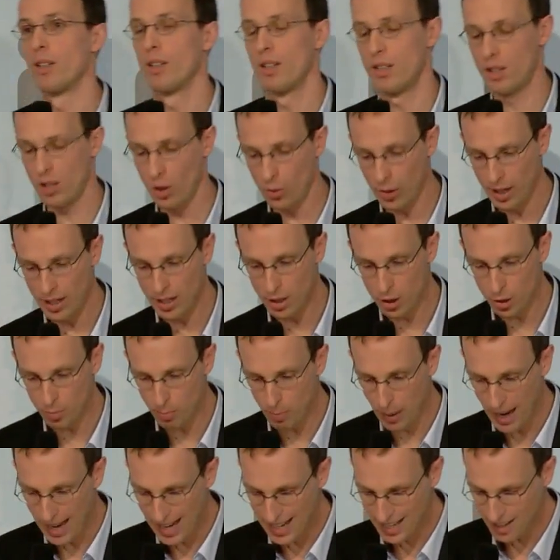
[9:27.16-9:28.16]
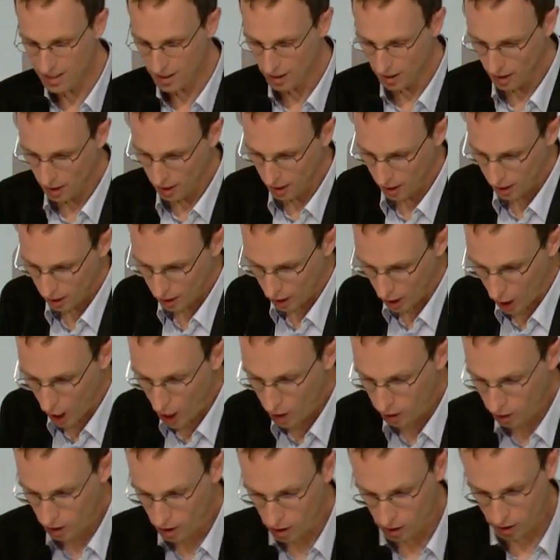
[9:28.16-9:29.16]
So it's paid
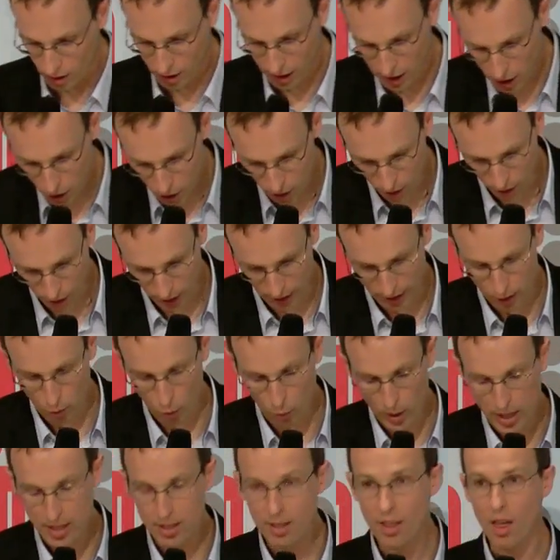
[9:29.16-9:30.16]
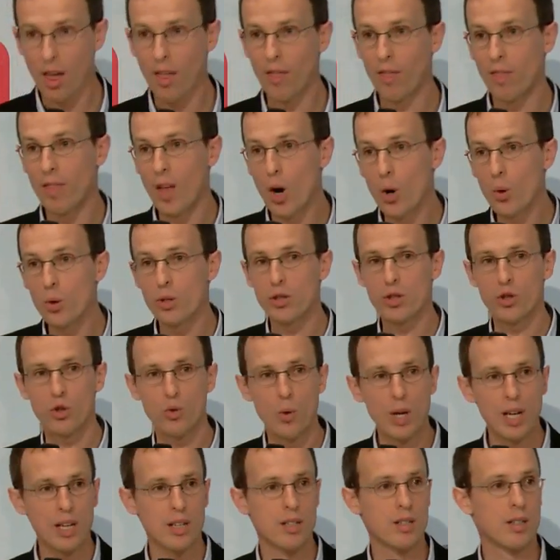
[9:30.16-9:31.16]
unconditionally with no
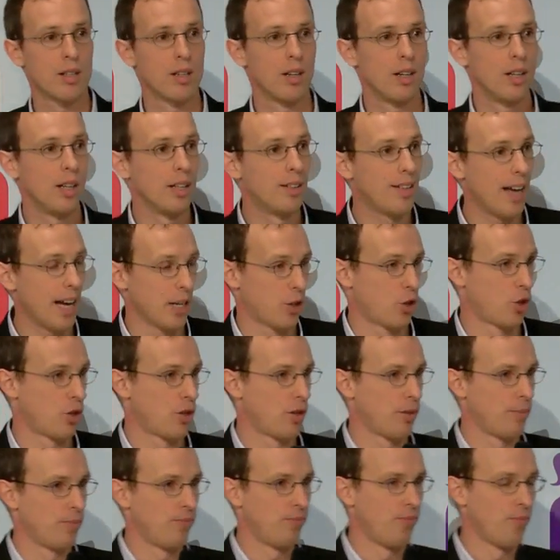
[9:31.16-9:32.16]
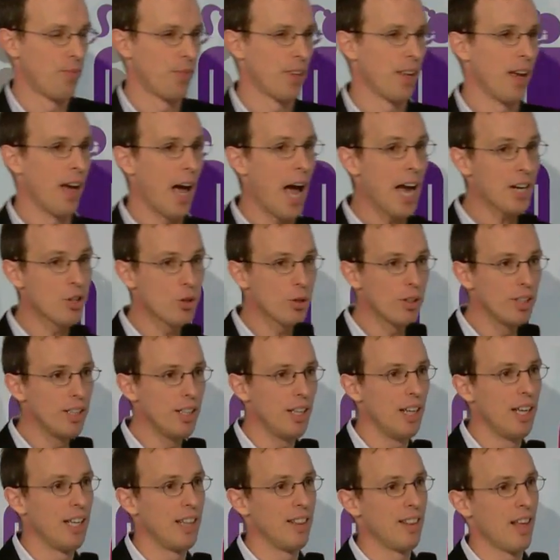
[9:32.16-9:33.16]
strings attached.
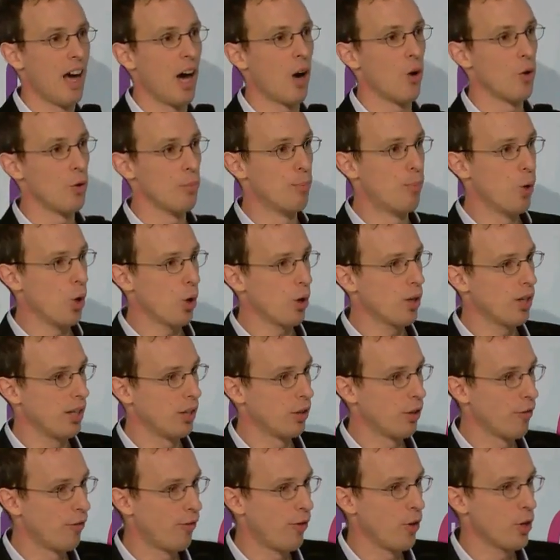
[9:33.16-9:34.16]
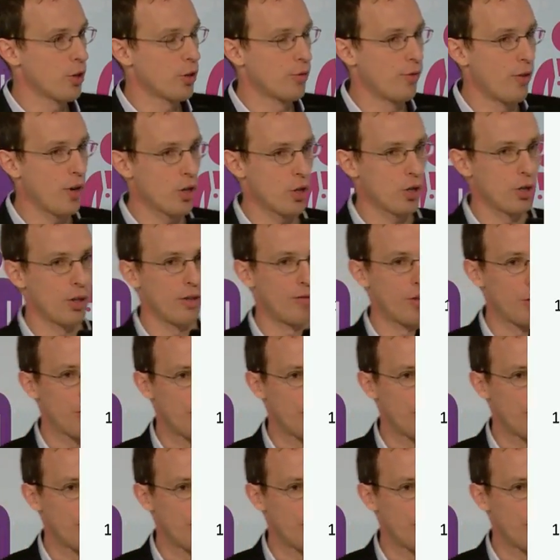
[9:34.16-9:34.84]
Actually, in our book, in the first version of the